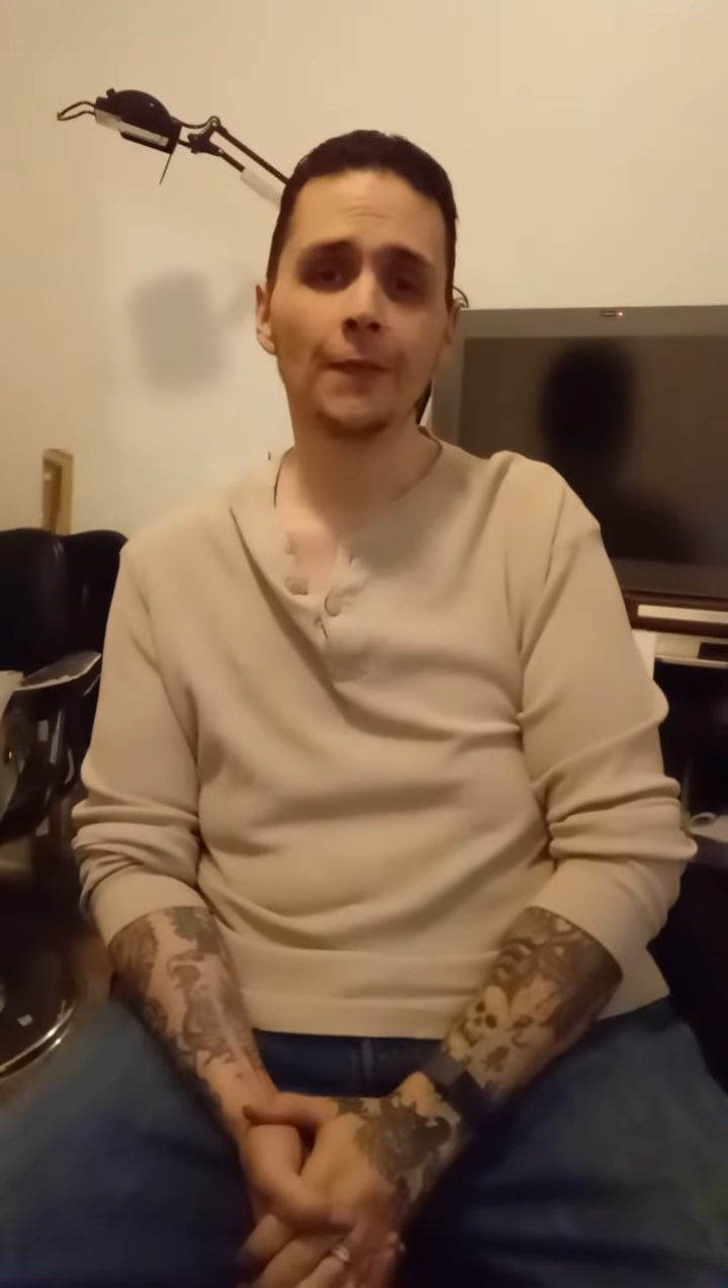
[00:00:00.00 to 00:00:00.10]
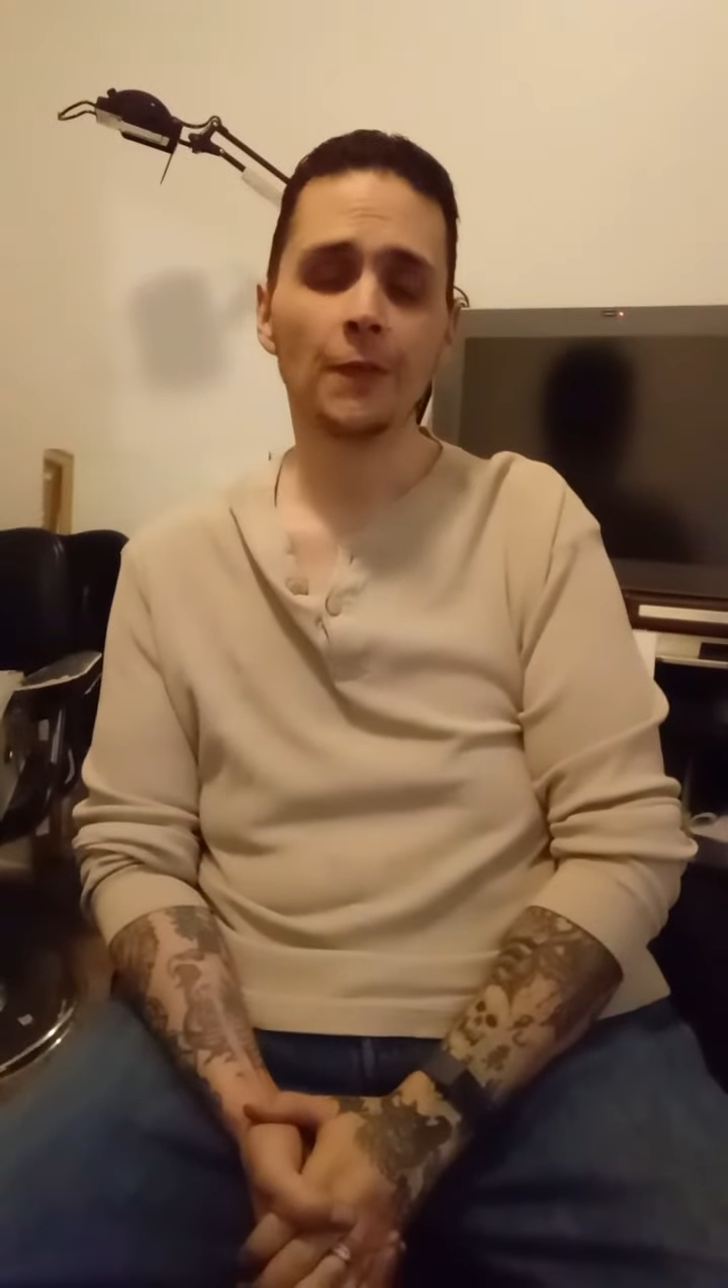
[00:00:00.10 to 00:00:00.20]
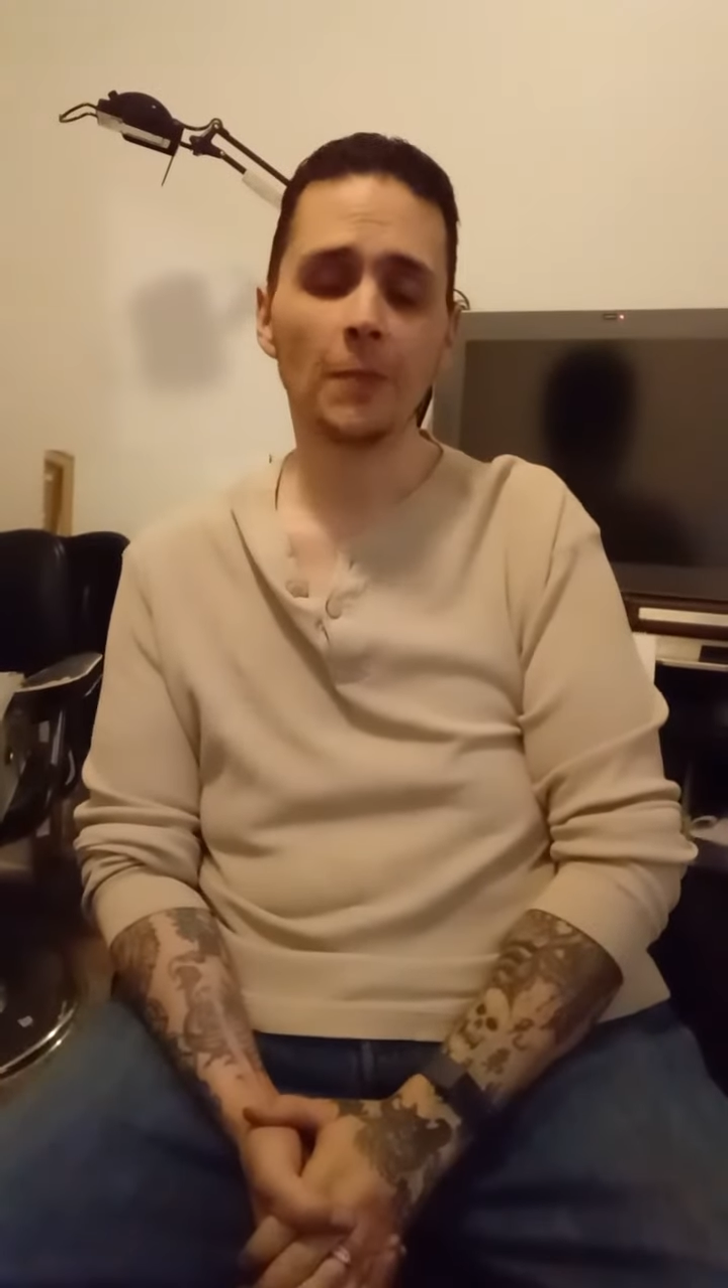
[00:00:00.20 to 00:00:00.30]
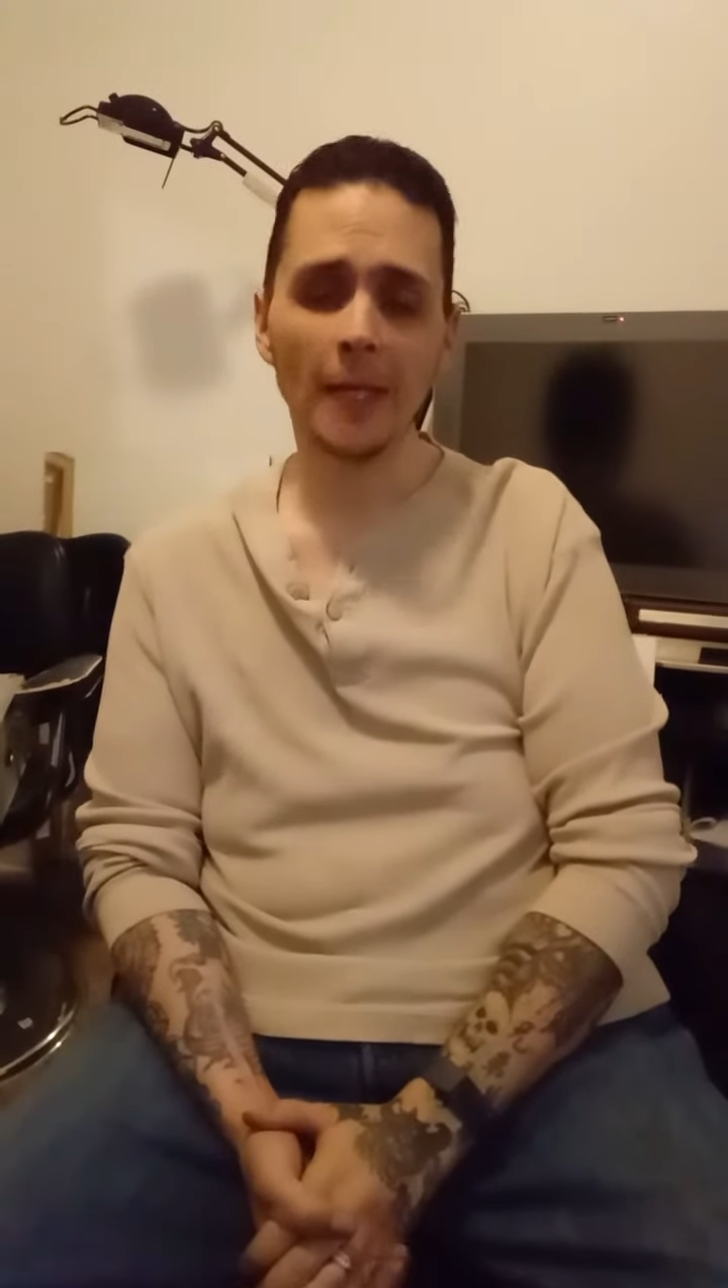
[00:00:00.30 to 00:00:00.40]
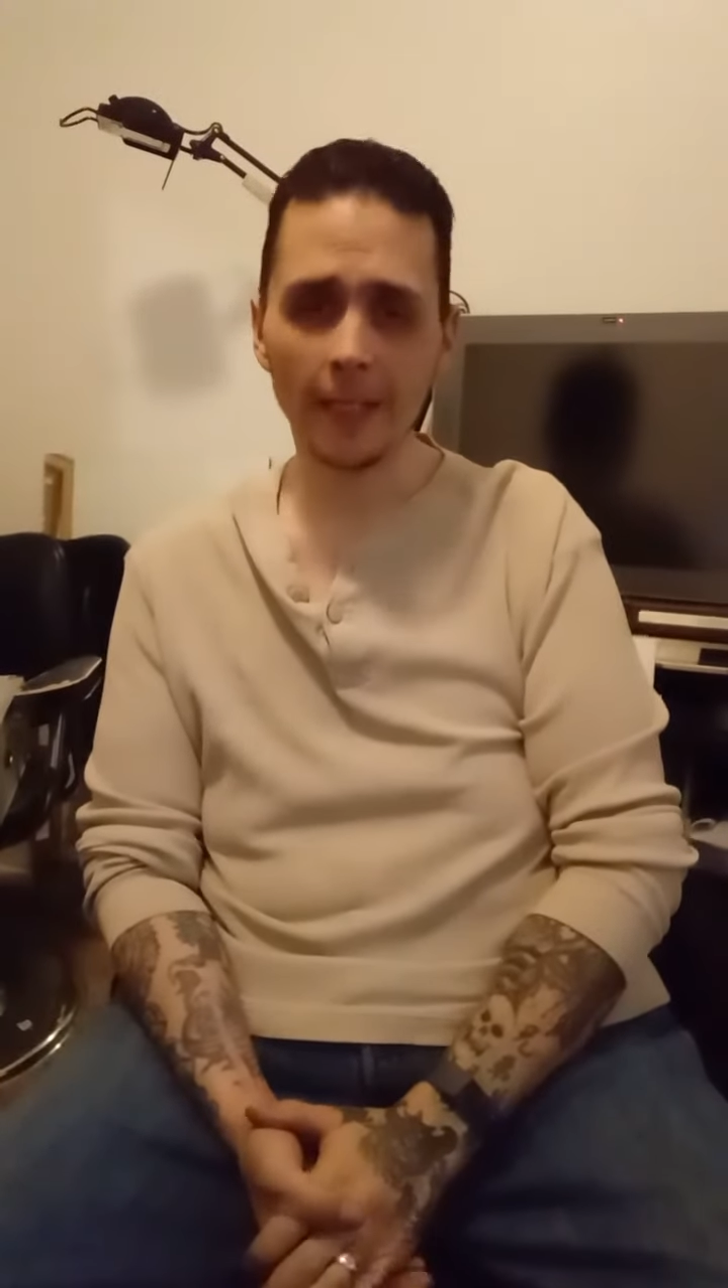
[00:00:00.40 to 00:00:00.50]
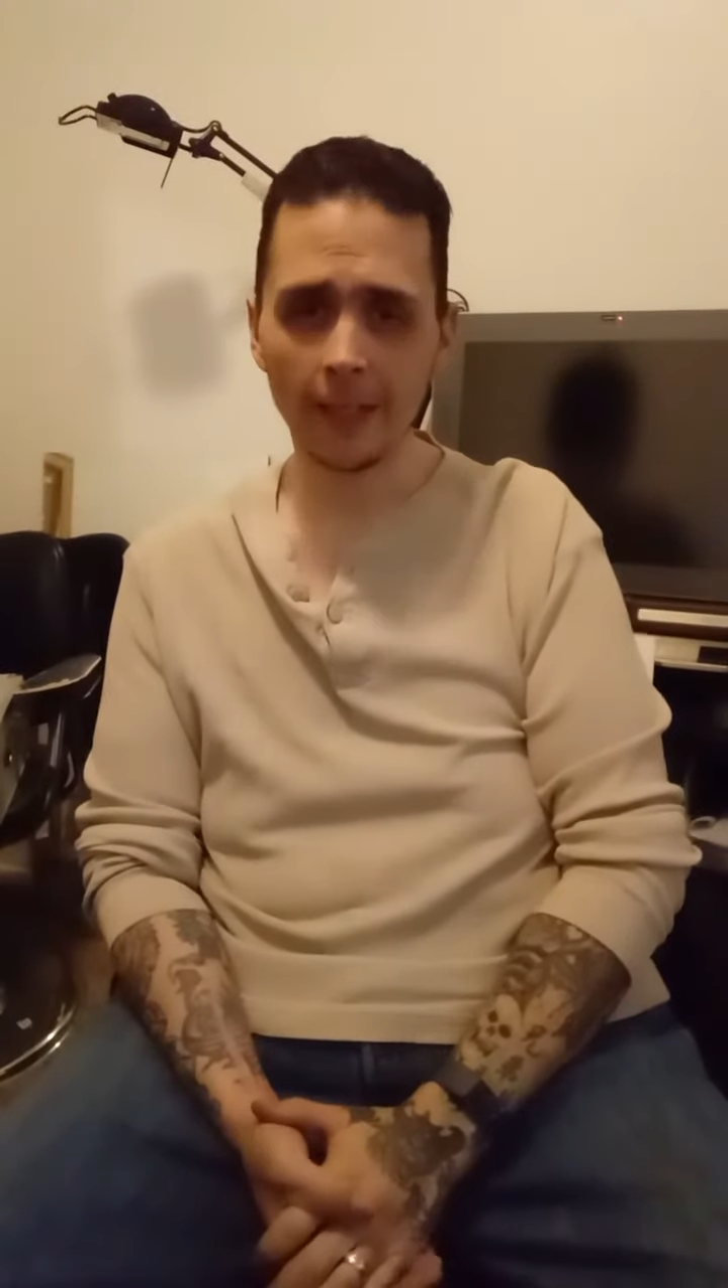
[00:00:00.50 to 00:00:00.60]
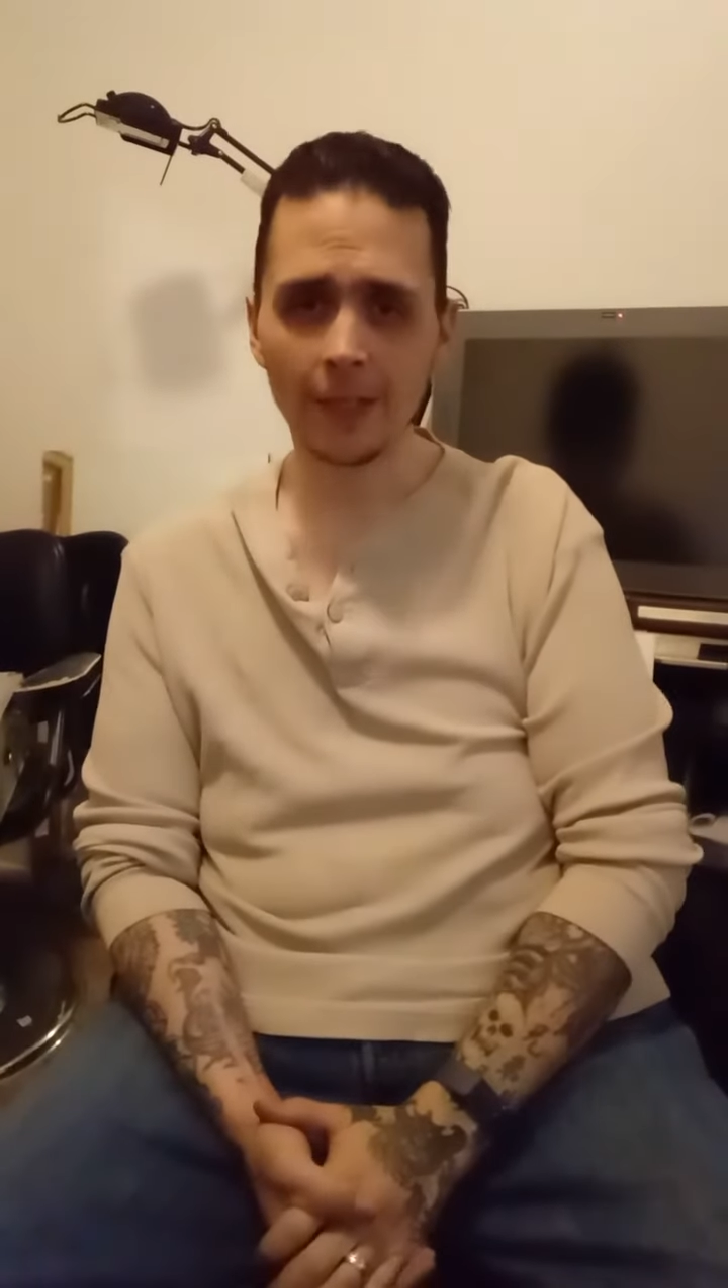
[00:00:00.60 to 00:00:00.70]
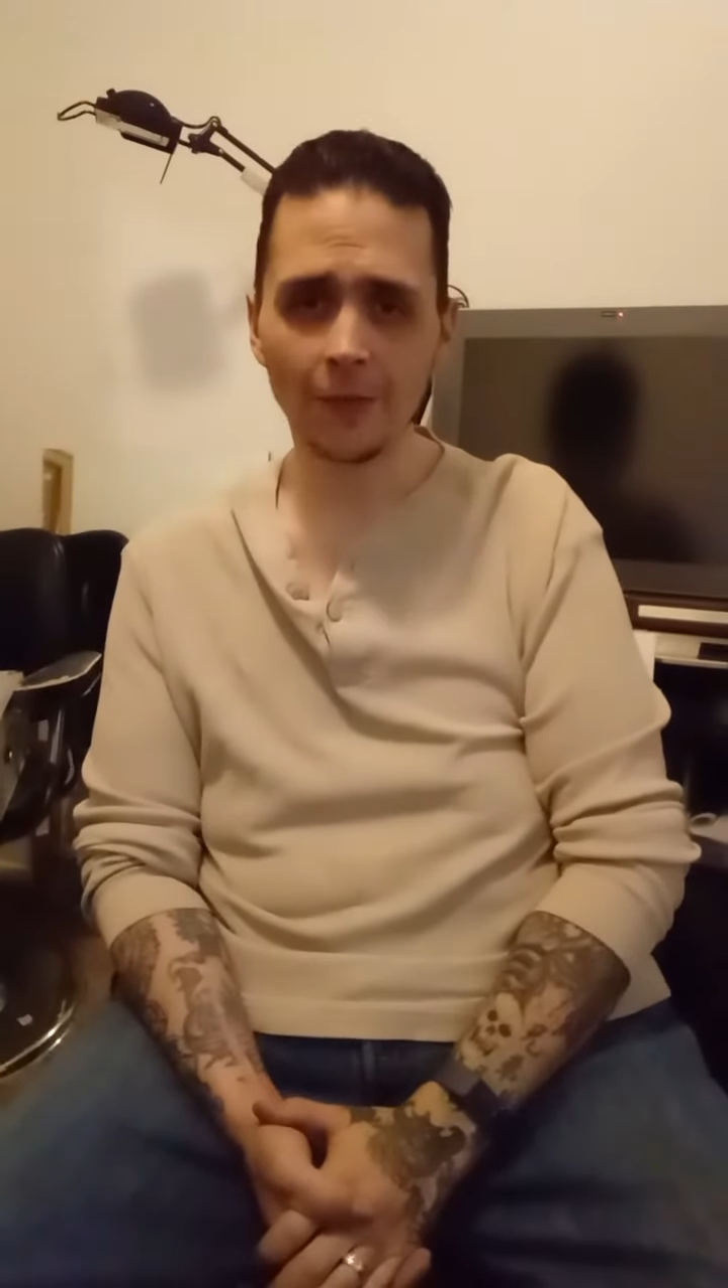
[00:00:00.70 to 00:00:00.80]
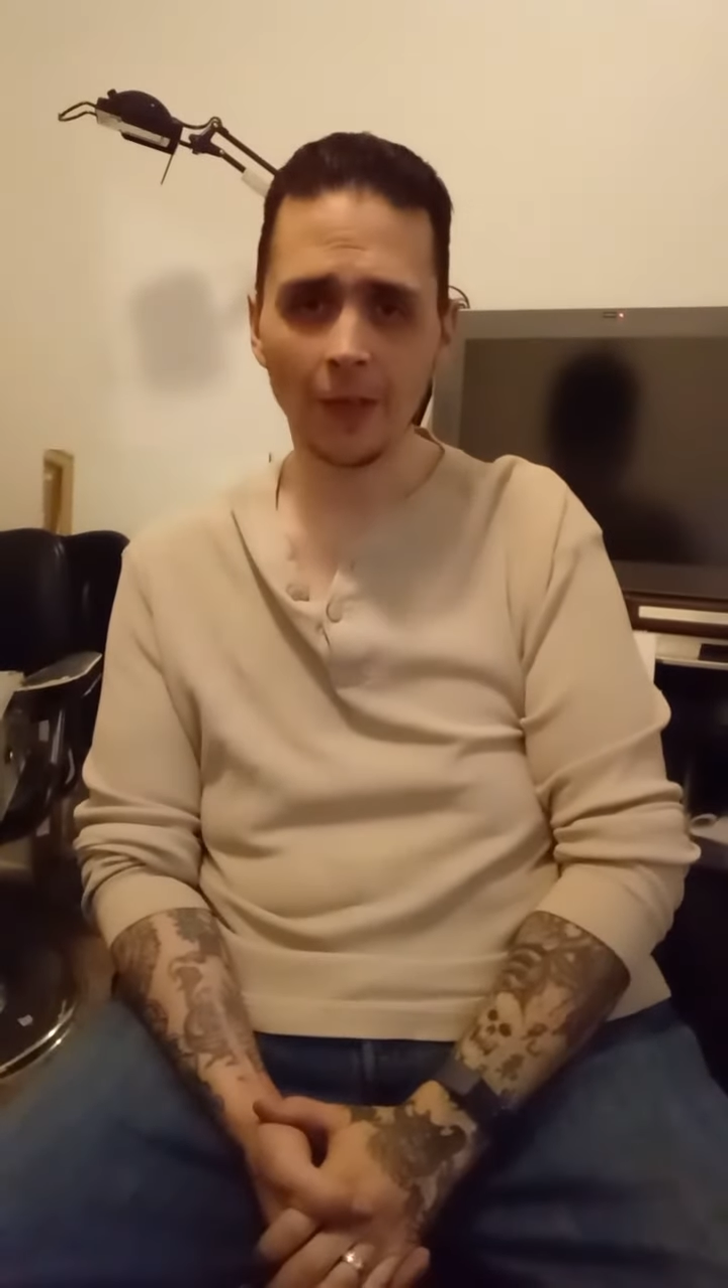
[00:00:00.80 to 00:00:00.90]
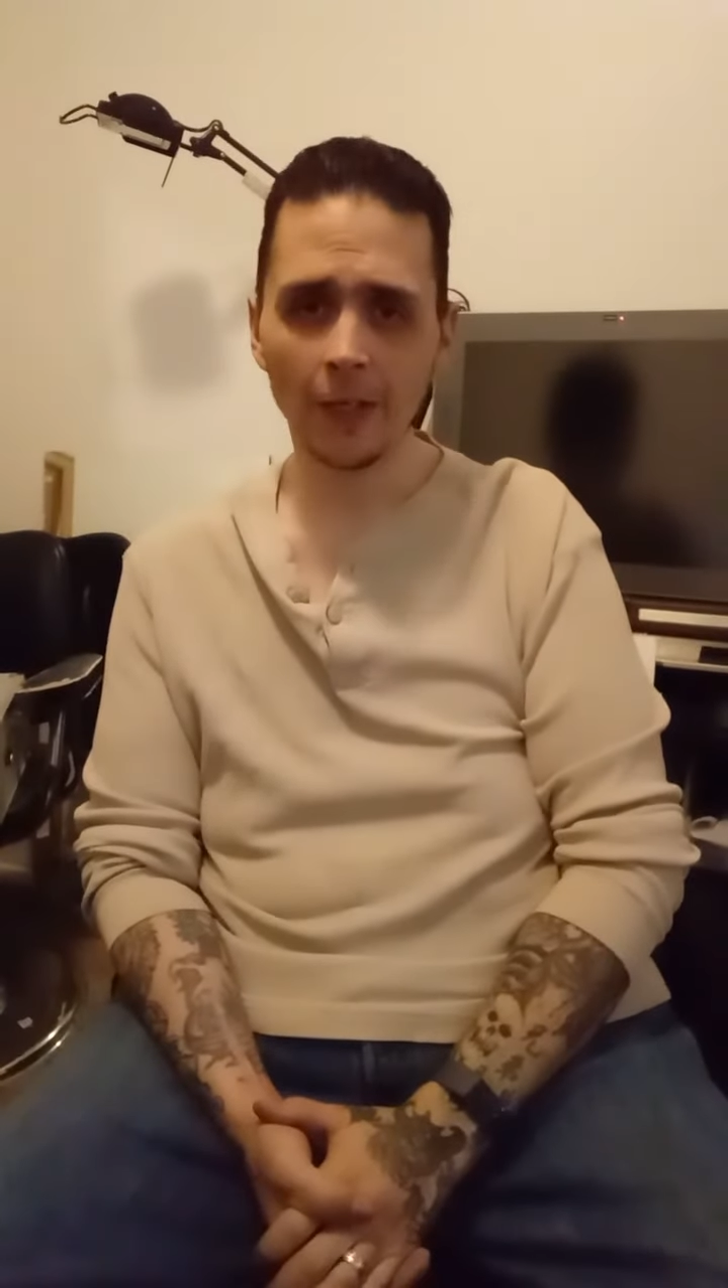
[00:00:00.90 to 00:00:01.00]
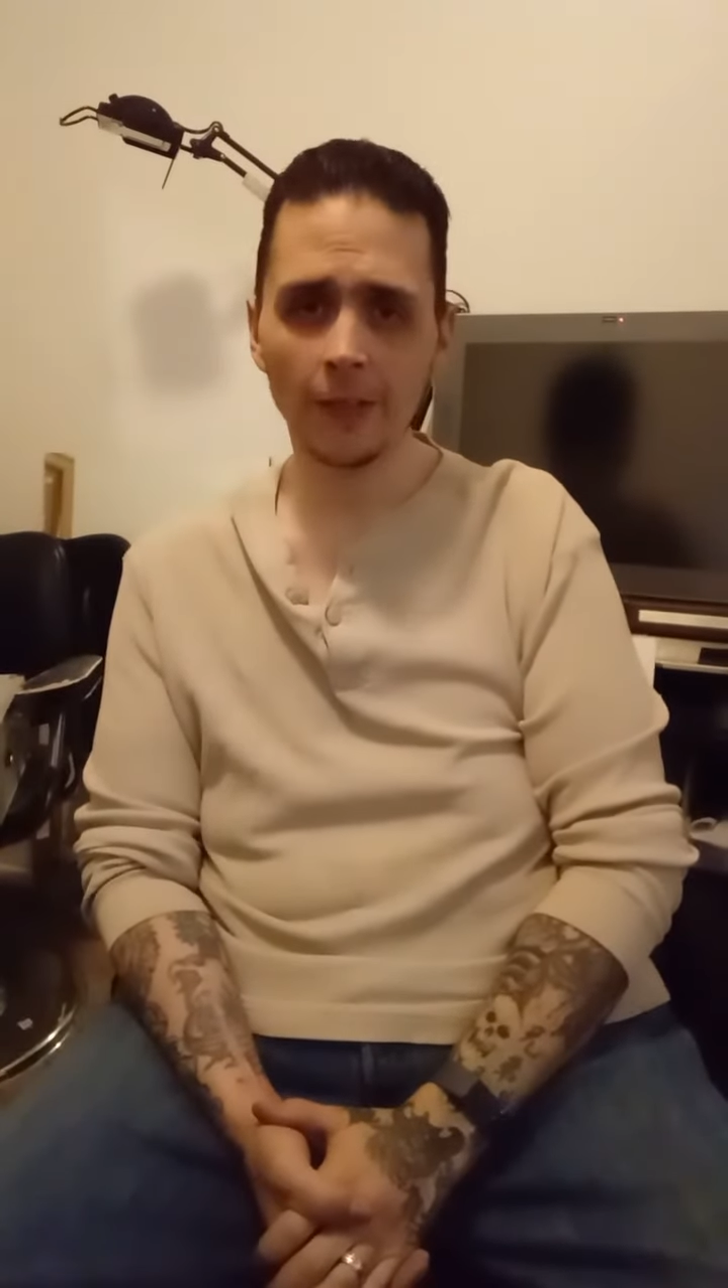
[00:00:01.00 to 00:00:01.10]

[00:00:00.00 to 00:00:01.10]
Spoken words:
you've made it this far,